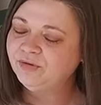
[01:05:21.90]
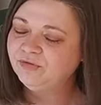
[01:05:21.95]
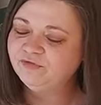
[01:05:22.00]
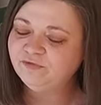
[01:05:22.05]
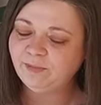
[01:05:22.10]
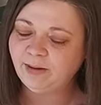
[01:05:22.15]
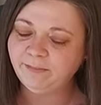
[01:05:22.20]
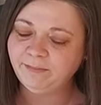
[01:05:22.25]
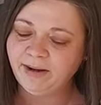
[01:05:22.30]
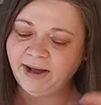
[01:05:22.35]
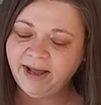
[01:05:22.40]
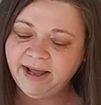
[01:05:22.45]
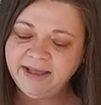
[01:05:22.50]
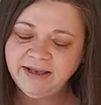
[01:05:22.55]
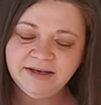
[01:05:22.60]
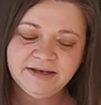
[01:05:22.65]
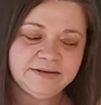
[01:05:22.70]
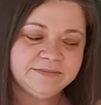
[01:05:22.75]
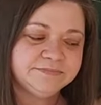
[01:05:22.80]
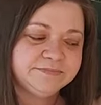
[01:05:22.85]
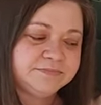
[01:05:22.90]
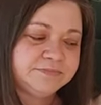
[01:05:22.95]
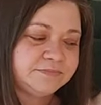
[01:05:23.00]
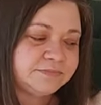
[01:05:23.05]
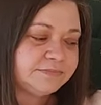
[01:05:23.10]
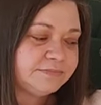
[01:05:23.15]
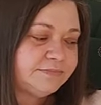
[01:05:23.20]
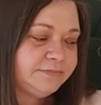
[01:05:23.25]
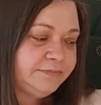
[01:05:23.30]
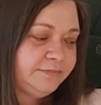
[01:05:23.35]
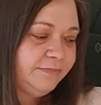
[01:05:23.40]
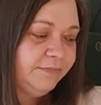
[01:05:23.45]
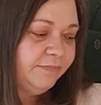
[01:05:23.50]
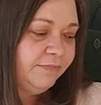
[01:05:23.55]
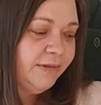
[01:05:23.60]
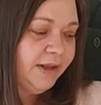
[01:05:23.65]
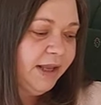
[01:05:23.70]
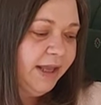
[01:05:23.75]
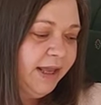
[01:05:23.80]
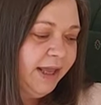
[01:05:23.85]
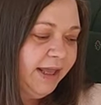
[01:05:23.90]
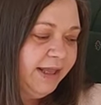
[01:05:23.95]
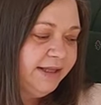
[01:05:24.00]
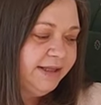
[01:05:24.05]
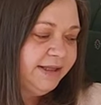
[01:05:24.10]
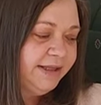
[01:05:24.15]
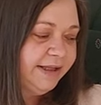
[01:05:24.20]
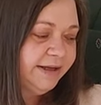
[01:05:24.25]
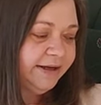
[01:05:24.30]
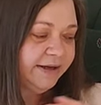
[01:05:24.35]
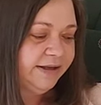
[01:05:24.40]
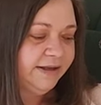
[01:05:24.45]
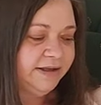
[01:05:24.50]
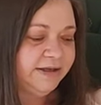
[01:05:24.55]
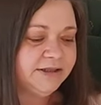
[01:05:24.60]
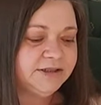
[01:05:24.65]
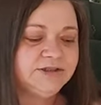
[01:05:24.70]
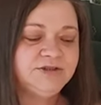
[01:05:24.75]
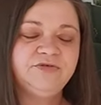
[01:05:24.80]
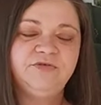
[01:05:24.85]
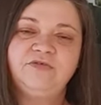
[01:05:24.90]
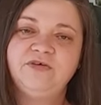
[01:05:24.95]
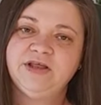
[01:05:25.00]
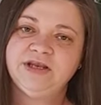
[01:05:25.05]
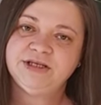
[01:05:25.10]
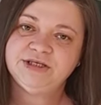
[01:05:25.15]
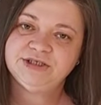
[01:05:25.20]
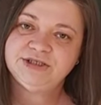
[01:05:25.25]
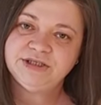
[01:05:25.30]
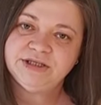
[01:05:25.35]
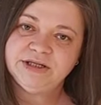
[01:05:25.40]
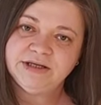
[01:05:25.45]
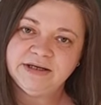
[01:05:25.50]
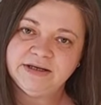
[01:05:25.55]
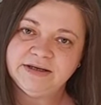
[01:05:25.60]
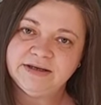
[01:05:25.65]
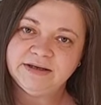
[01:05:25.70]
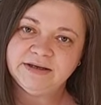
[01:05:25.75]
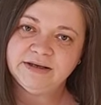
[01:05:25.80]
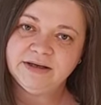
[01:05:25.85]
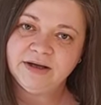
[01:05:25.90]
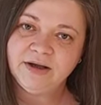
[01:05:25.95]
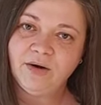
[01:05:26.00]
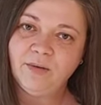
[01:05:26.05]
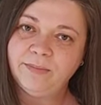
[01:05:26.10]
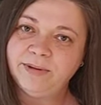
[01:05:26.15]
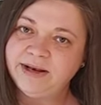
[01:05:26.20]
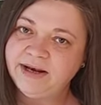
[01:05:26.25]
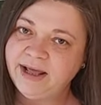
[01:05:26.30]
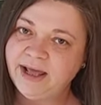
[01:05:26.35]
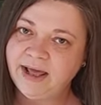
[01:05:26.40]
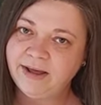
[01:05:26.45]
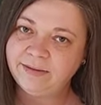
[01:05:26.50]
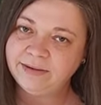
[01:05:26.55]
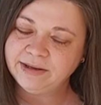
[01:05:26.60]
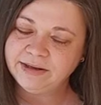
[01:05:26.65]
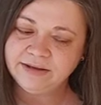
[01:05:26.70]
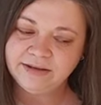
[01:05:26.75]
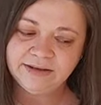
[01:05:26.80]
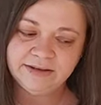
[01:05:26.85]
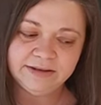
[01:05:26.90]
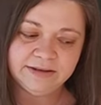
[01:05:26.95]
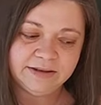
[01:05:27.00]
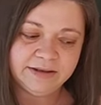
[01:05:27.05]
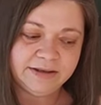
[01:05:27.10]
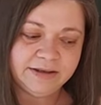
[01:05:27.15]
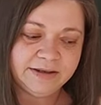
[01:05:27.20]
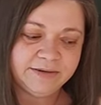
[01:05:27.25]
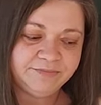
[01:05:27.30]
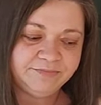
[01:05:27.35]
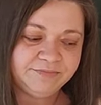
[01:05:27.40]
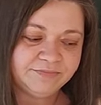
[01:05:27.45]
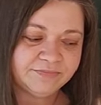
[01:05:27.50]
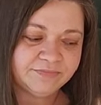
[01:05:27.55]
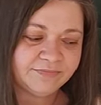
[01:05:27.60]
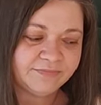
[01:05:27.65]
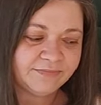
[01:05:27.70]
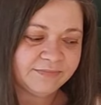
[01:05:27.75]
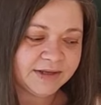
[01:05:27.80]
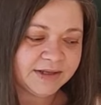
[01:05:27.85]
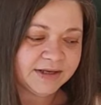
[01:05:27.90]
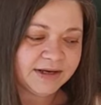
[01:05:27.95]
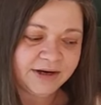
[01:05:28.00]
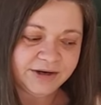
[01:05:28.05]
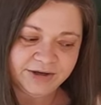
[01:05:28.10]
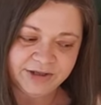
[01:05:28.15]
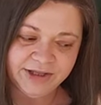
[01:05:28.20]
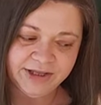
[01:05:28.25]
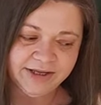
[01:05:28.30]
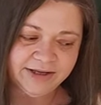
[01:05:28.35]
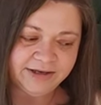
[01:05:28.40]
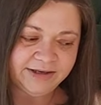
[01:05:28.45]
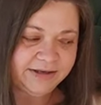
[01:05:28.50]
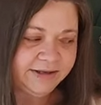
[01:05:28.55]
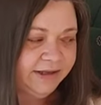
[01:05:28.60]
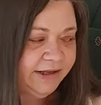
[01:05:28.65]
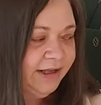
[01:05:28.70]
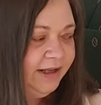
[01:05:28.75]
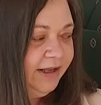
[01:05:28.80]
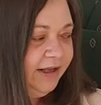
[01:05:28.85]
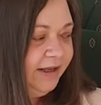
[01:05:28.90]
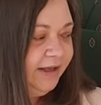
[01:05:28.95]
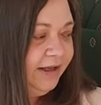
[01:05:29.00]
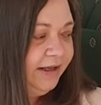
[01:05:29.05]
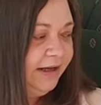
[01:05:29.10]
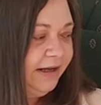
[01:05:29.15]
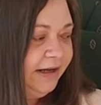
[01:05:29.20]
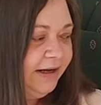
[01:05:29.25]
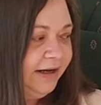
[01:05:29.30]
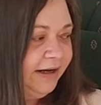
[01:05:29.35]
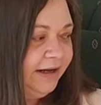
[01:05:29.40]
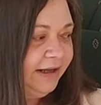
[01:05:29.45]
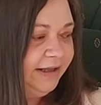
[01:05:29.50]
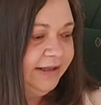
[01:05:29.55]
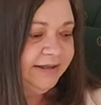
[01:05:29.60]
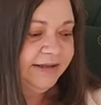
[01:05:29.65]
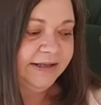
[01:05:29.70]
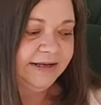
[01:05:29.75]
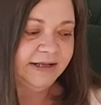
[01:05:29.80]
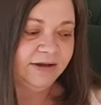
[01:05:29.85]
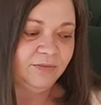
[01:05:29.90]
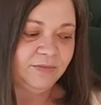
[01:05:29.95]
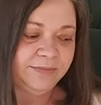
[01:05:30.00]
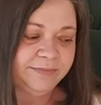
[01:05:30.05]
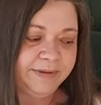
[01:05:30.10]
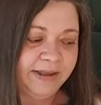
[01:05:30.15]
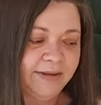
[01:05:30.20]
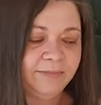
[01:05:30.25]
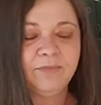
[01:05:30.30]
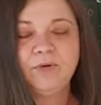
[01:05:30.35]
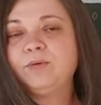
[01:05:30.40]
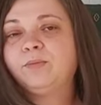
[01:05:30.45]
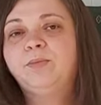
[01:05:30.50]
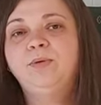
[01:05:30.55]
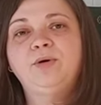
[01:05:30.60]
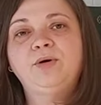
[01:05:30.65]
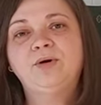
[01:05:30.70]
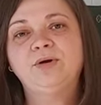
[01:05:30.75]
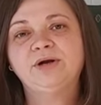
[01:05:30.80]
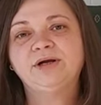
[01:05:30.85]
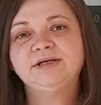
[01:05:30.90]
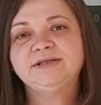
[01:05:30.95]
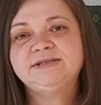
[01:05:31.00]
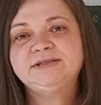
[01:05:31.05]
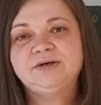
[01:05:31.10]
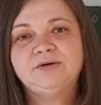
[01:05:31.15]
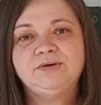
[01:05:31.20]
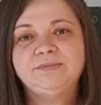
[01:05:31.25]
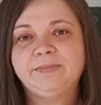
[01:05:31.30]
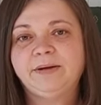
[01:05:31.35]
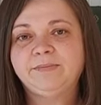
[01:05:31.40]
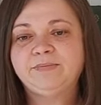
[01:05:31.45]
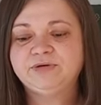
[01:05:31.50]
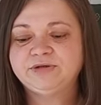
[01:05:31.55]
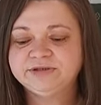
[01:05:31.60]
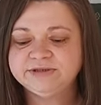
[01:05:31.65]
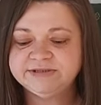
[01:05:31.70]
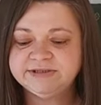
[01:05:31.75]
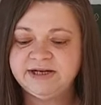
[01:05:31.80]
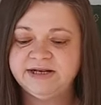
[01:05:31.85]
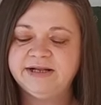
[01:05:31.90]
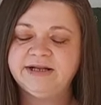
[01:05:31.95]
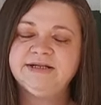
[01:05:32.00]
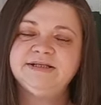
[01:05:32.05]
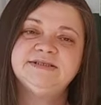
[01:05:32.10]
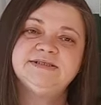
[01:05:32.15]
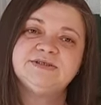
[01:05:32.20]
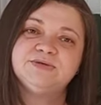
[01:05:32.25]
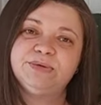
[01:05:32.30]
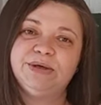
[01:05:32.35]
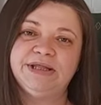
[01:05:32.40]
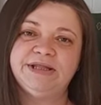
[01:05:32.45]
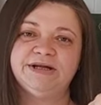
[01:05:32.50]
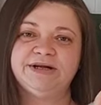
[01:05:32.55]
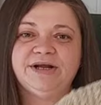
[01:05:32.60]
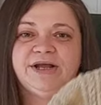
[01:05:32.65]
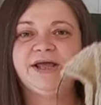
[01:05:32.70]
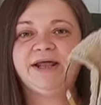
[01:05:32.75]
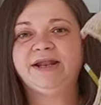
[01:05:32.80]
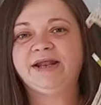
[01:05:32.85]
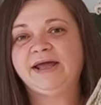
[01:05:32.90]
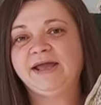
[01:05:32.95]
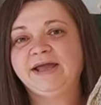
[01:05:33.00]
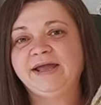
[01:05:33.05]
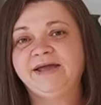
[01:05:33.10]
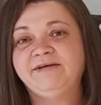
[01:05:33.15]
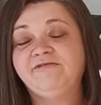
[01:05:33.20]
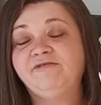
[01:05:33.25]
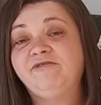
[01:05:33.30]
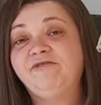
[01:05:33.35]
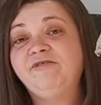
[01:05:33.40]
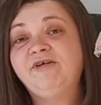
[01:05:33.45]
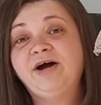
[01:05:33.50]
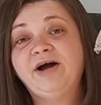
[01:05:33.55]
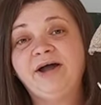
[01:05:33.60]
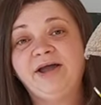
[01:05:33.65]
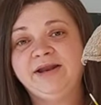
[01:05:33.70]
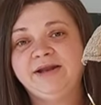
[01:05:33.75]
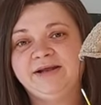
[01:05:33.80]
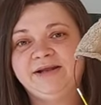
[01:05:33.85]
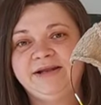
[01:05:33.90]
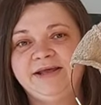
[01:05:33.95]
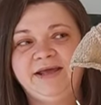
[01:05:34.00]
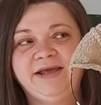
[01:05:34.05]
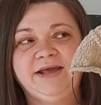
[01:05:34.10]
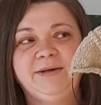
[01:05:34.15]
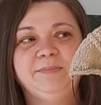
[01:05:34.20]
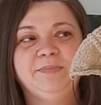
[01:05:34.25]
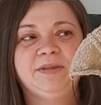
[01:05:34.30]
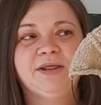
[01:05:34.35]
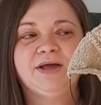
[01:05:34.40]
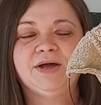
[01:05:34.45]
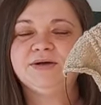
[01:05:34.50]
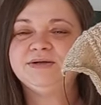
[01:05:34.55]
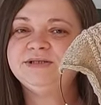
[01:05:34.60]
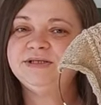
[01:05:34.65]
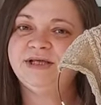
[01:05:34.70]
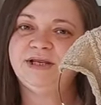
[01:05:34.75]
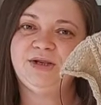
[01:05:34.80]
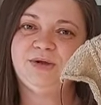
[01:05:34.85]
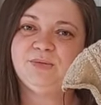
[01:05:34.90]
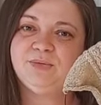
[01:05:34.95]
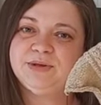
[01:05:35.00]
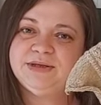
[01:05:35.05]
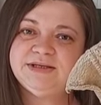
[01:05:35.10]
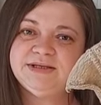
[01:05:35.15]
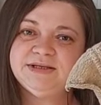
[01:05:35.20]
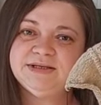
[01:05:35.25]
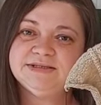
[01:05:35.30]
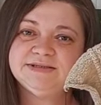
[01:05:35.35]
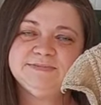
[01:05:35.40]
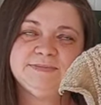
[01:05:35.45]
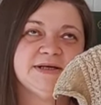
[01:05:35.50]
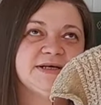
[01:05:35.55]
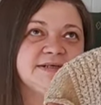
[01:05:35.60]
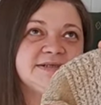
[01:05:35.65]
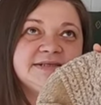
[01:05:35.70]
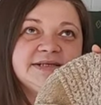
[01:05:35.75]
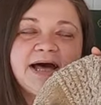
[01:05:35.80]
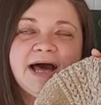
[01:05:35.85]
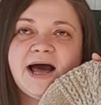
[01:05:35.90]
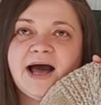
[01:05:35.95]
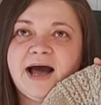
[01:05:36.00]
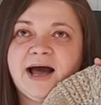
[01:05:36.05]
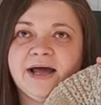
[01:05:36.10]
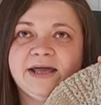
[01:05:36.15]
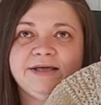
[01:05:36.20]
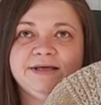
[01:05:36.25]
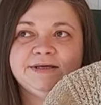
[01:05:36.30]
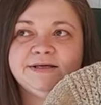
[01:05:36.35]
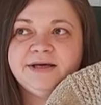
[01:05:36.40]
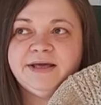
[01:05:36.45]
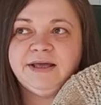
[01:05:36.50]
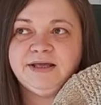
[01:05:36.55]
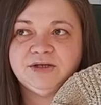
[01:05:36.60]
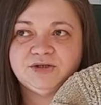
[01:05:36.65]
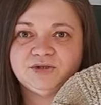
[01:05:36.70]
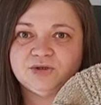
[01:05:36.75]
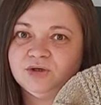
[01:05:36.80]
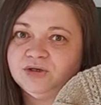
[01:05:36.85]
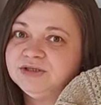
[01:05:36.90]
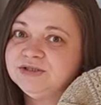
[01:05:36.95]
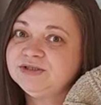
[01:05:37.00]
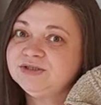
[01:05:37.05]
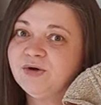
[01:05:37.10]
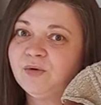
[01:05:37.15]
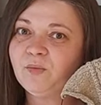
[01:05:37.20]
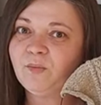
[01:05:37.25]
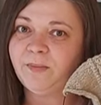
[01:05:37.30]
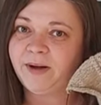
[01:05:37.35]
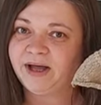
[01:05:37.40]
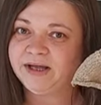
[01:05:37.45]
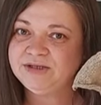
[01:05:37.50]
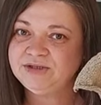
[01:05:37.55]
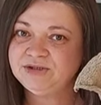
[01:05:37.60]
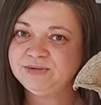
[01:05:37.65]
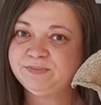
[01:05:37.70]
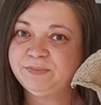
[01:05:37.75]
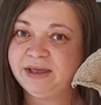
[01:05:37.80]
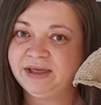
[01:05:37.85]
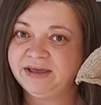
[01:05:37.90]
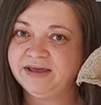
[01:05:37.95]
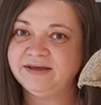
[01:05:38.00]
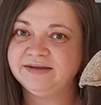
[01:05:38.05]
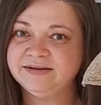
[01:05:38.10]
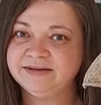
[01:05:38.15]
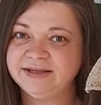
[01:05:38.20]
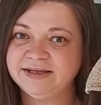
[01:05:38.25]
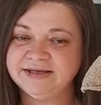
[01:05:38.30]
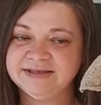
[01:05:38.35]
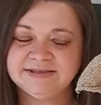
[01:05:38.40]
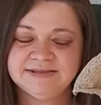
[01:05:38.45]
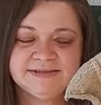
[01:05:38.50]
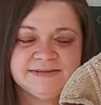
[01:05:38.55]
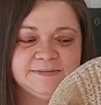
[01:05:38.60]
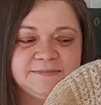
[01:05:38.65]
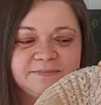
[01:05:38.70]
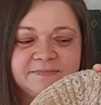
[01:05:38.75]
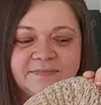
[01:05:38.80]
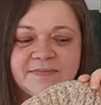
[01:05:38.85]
of my mind and to finish the Copenhagen cardigan. And then I will make more progress on my porcelain sweater, and I can finally continue with this because I enjoy so much making this.